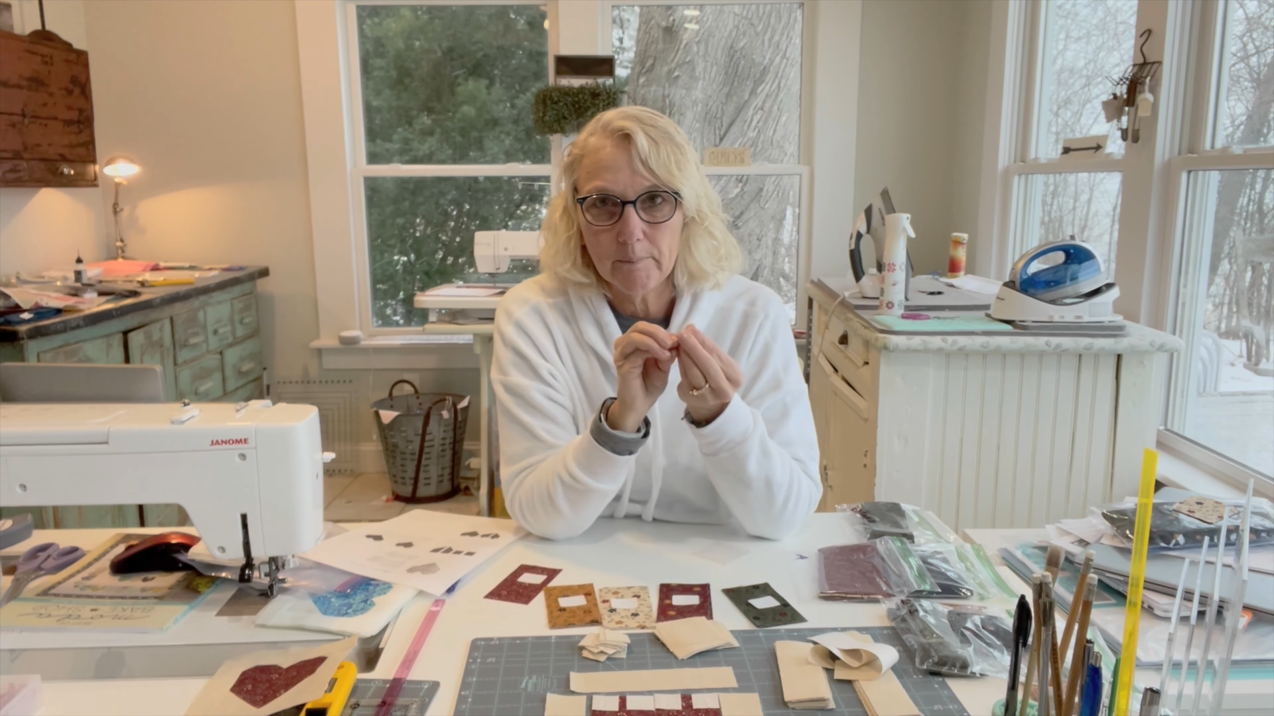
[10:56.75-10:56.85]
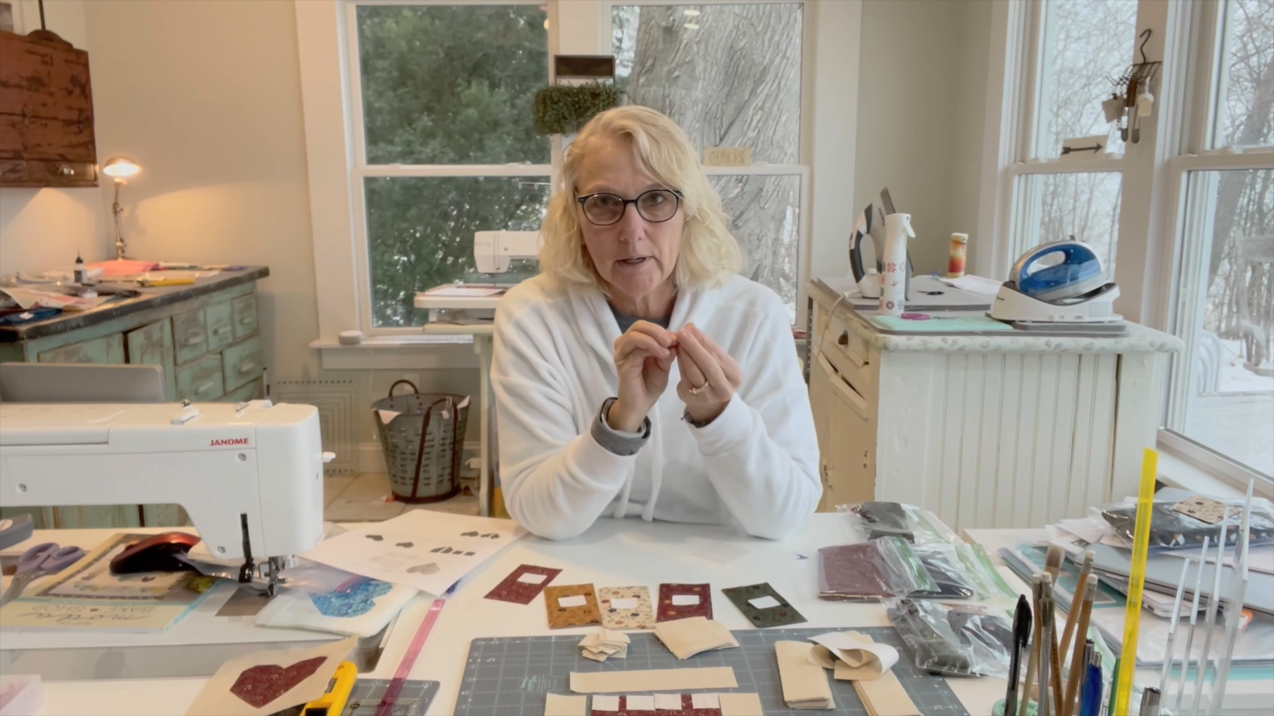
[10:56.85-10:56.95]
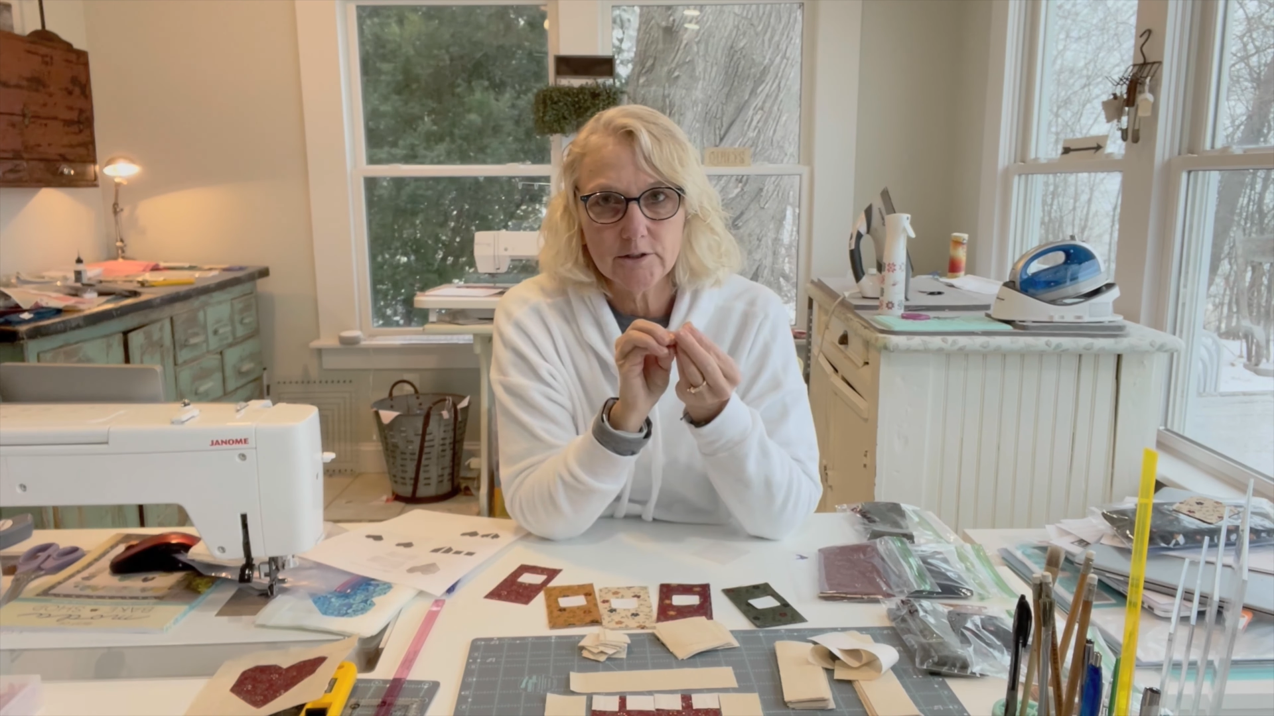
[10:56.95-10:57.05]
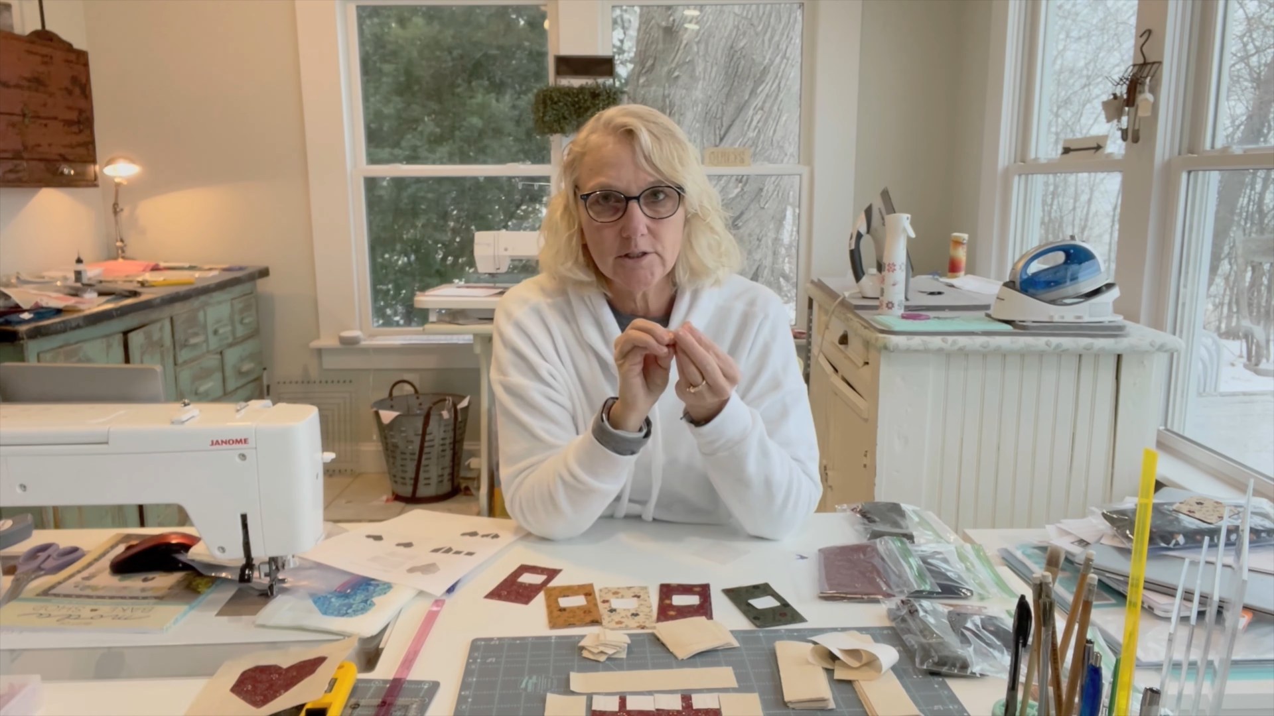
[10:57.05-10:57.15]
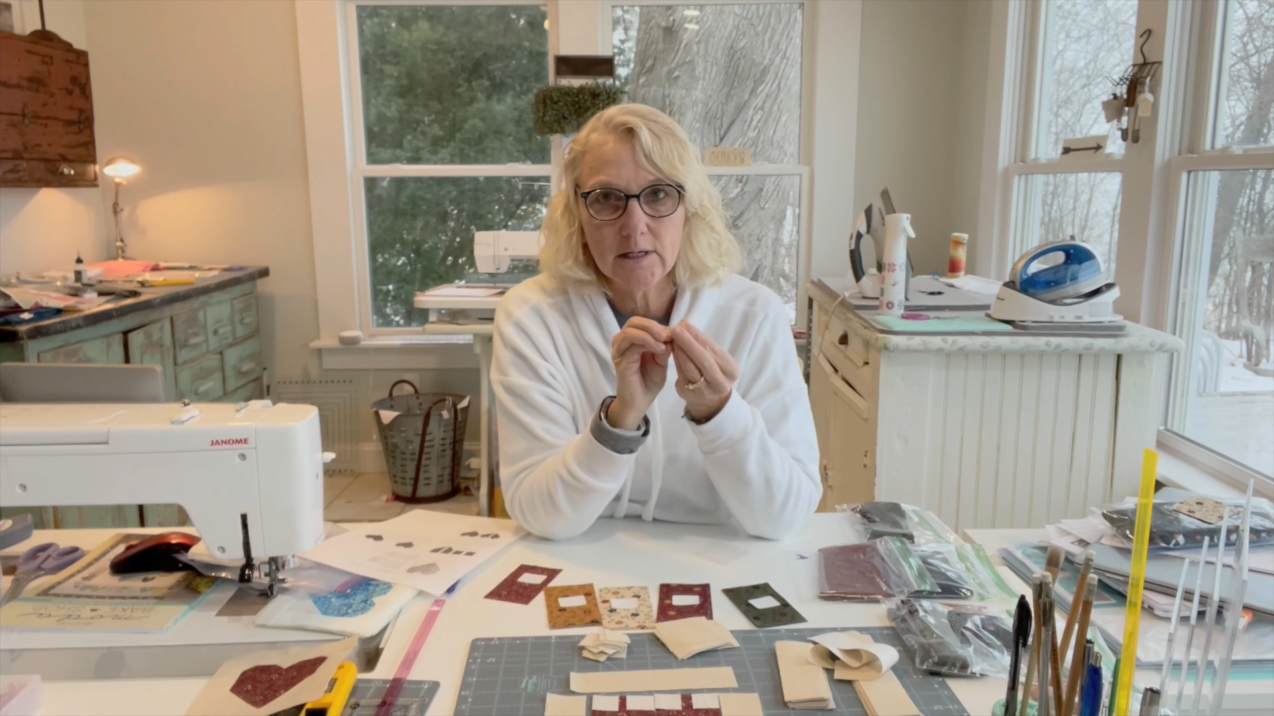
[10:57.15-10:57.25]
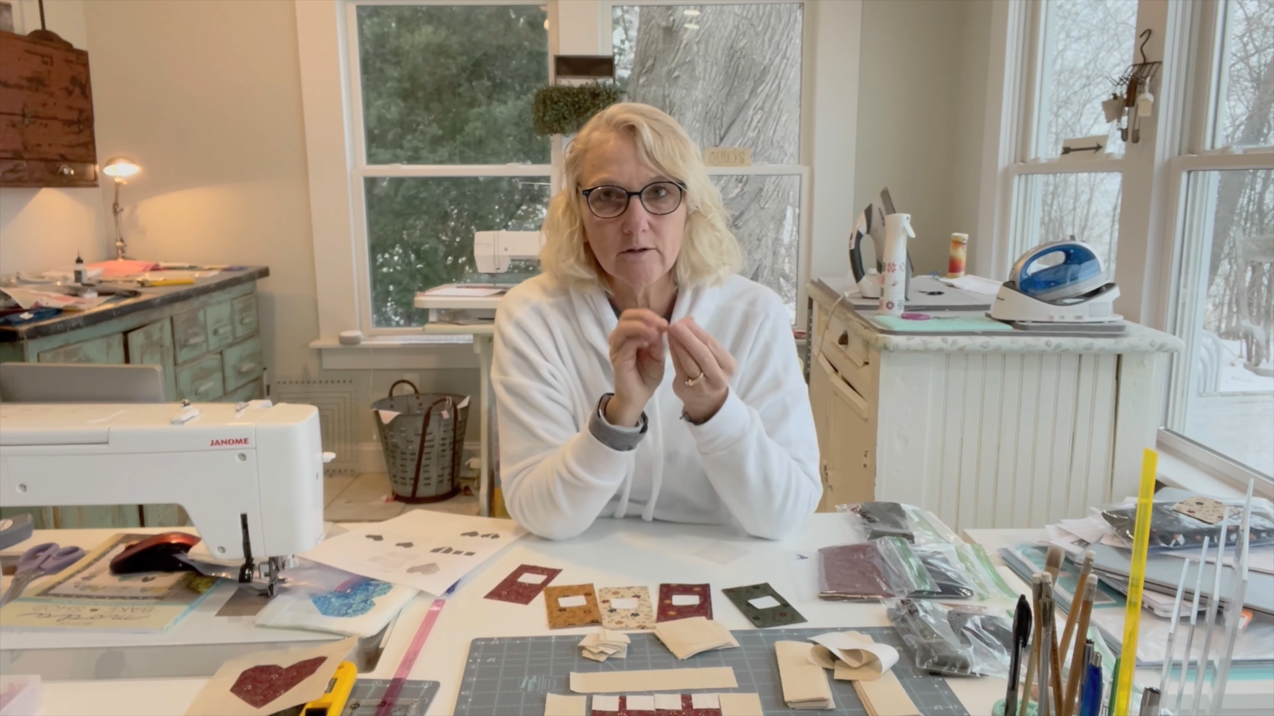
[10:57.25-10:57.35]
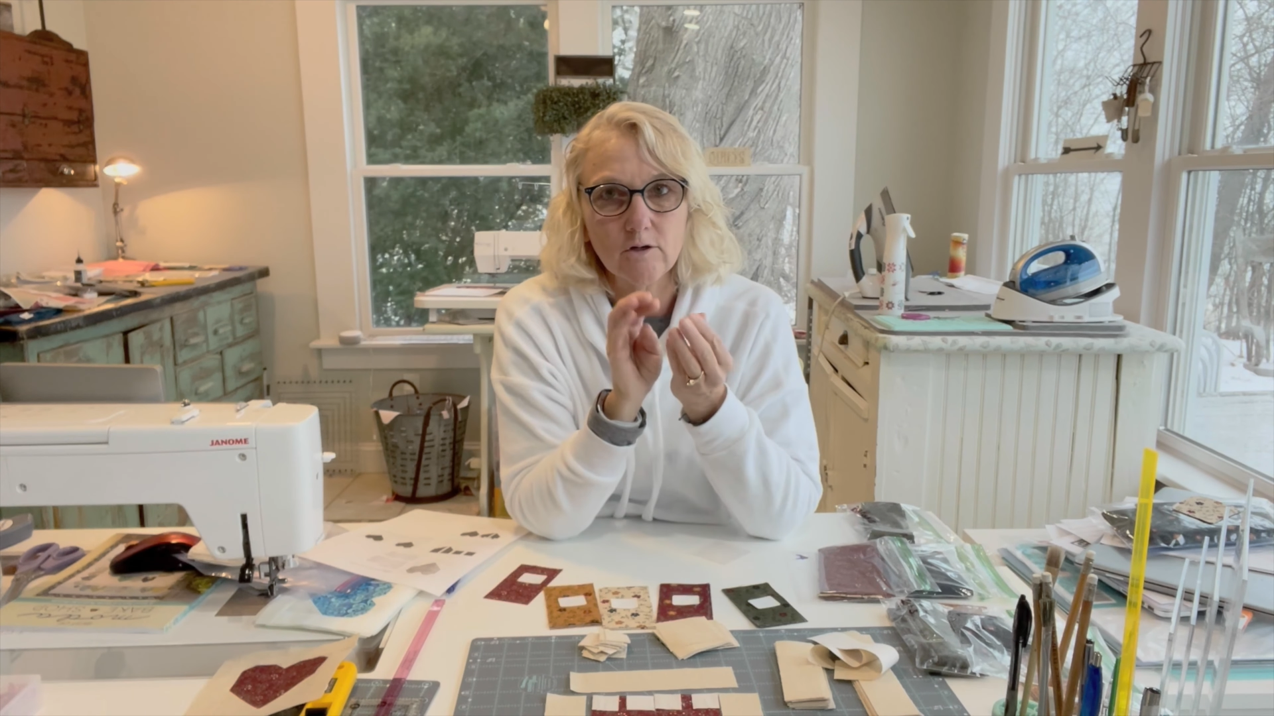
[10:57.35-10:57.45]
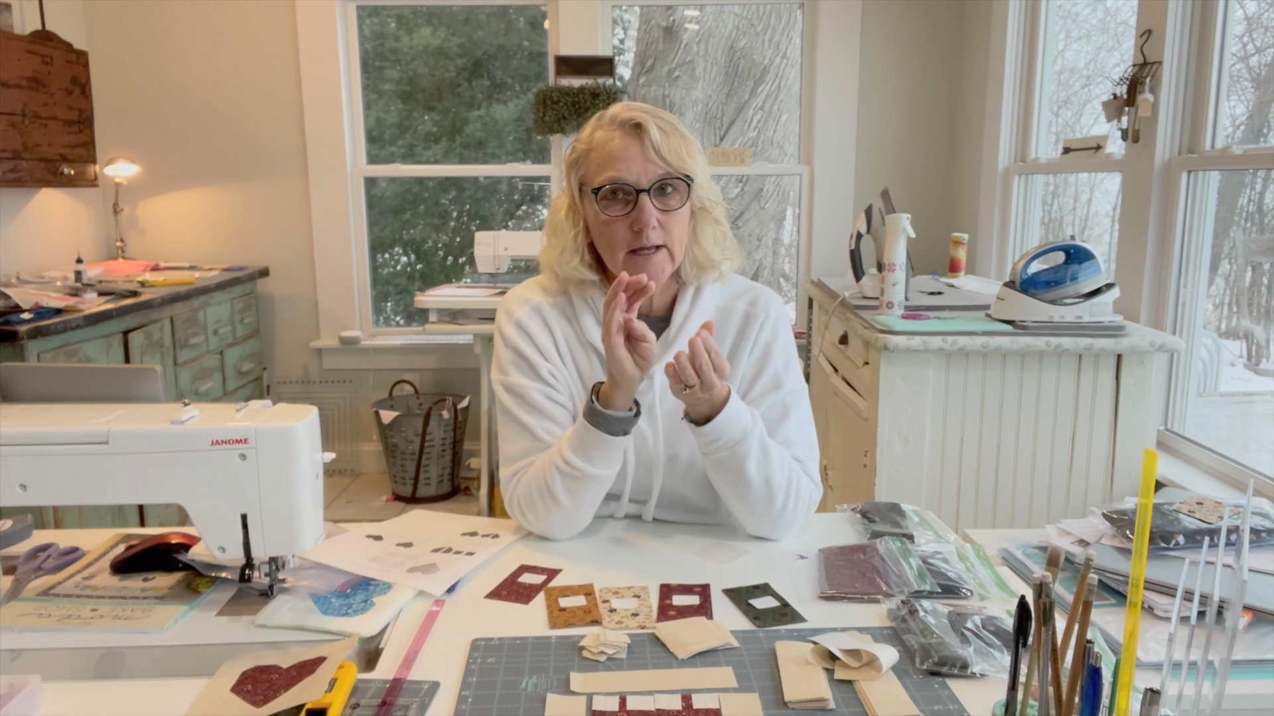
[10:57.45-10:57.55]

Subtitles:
all together